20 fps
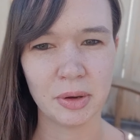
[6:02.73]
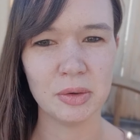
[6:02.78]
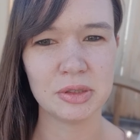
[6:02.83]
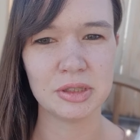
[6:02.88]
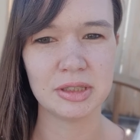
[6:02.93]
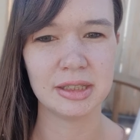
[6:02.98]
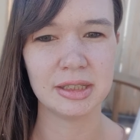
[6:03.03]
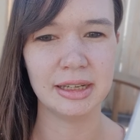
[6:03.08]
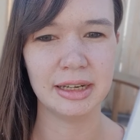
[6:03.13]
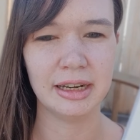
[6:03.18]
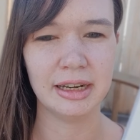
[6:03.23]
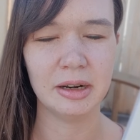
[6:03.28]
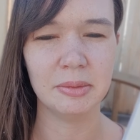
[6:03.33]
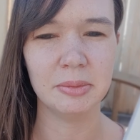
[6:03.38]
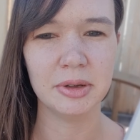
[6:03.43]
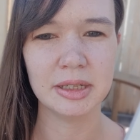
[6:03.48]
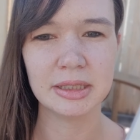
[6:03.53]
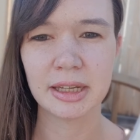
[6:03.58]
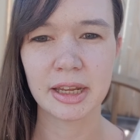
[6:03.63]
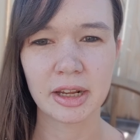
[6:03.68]
posted, and
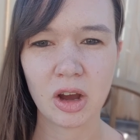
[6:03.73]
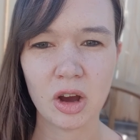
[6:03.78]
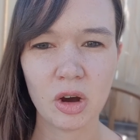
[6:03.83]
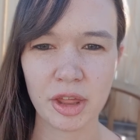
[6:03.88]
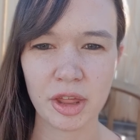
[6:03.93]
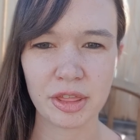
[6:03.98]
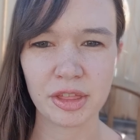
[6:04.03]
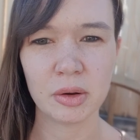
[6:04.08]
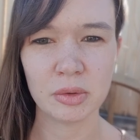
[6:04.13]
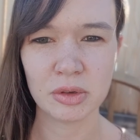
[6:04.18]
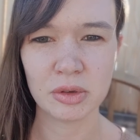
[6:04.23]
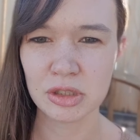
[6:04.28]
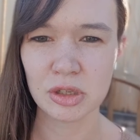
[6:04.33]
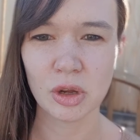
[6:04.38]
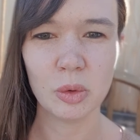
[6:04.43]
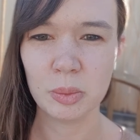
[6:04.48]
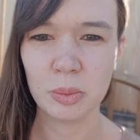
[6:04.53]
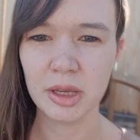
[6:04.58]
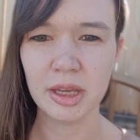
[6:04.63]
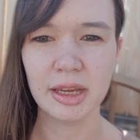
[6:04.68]
everybody's like, oh, I thought it was
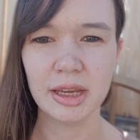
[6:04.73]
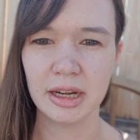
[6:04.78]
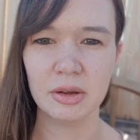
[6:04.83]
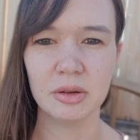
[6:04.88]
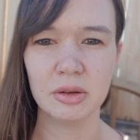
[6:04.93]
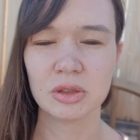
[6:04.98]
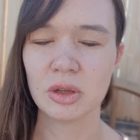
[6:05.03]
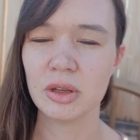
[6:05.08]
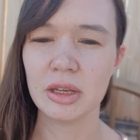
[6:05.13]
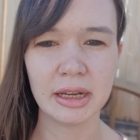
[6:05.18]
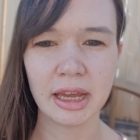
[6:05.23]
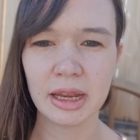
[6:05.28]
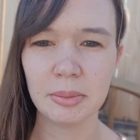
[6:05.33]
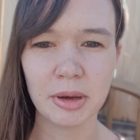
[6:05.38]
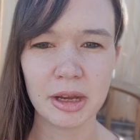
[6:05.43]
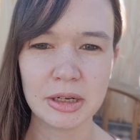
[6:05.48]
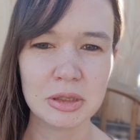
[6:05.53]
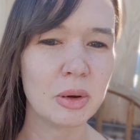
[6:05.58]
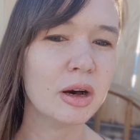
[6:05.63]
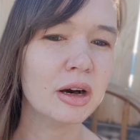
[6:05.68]
so big, and it was only 9
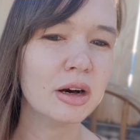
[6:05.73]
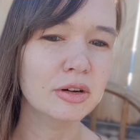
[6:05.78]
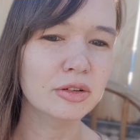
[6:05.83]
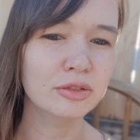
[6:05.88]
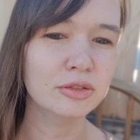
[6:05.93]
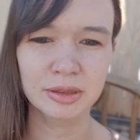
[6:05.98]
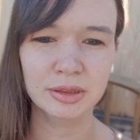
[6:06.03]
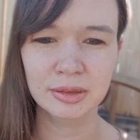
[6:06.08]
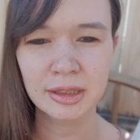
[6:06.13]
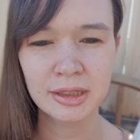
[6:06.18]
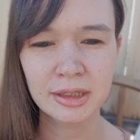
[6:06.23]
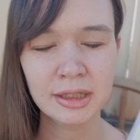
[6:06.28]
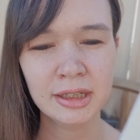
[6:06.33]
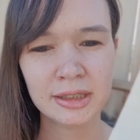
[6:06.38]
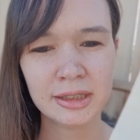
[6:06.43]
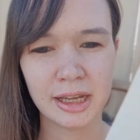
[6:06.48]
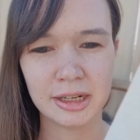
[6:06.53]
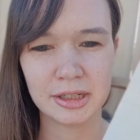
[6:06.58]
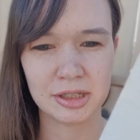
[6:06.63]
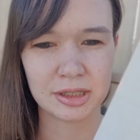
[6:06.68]
by 12, and
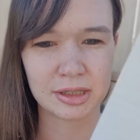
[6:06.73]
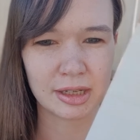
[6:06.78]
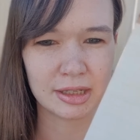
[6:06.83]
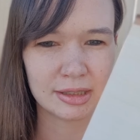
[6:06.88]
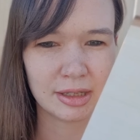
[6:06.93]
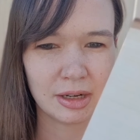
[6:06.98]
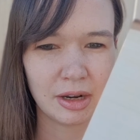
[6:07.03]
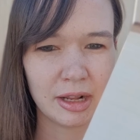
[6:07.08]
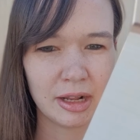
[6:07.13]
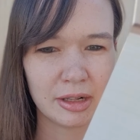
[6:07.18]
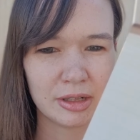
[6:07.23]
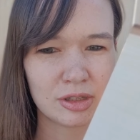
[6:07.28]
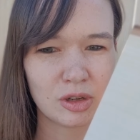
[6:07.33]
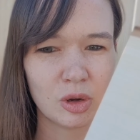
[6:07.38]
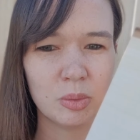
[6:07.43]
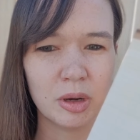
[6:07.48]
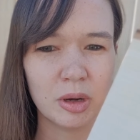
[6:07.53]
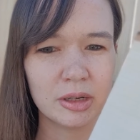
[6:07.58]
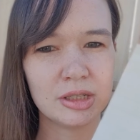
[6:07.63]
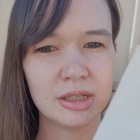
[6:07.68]
that's just because it had
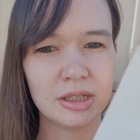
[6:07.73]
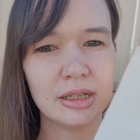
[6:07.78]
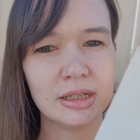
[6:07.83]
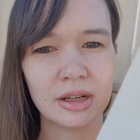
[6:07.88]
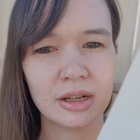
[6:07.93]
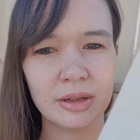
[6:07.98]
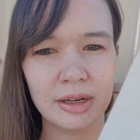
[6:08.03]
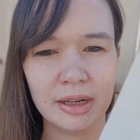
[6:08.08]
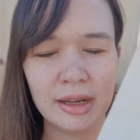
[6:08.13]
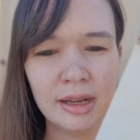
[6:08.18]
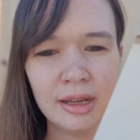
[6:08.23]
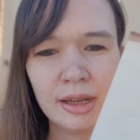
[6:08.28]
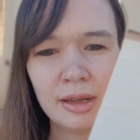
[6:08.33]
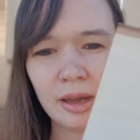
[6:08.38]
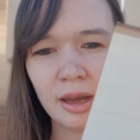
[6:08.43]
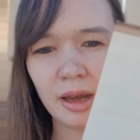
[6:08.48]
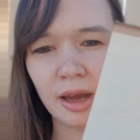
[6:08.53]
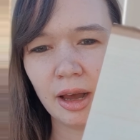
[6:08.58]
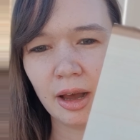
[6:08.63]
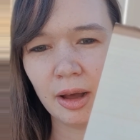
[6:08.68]
so much detail in it.
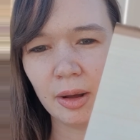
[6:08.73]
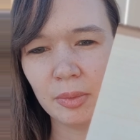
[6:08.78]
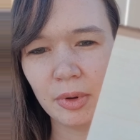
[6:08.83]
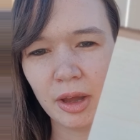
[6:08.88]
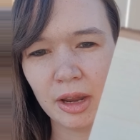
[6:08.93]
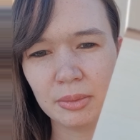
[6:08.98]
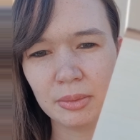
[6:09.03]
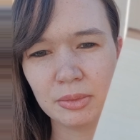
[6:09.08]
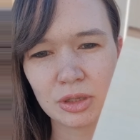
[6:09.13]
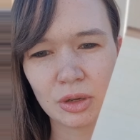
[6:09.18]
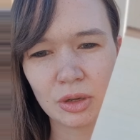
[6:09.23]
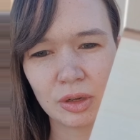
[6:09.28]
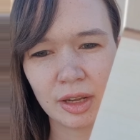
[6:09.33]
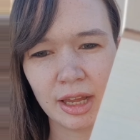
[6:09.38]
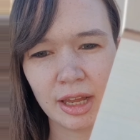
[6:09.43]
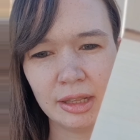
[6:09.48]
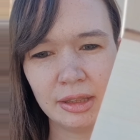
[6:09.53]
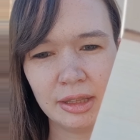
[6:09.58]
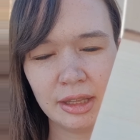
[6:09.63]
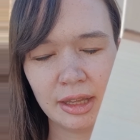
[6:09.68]
I am so
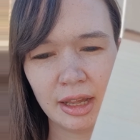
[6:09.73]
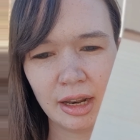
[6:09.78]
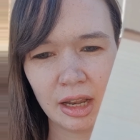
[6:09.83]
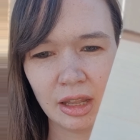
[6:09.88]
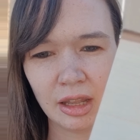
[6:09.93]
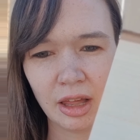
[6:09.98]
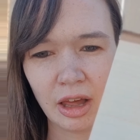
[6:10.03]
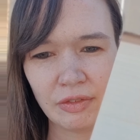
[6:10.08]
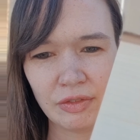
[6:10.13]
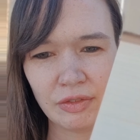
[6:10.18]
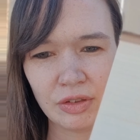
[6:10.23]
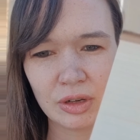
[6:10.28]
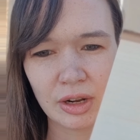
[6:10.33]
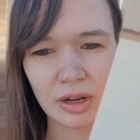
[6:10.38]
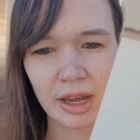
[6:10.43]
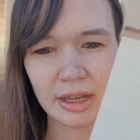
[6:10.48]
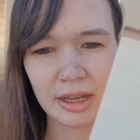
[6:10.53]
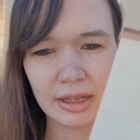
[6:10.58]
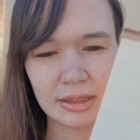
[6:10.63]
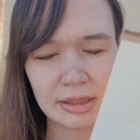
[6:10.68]
glad that a lot of you
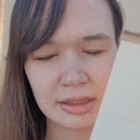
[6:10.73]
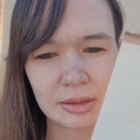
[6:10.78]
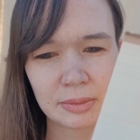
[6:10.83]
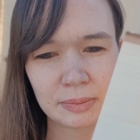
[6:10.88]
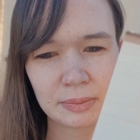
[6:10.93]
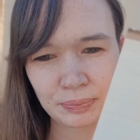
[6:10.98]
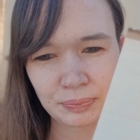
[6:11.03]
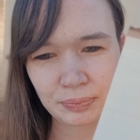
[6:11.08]
guys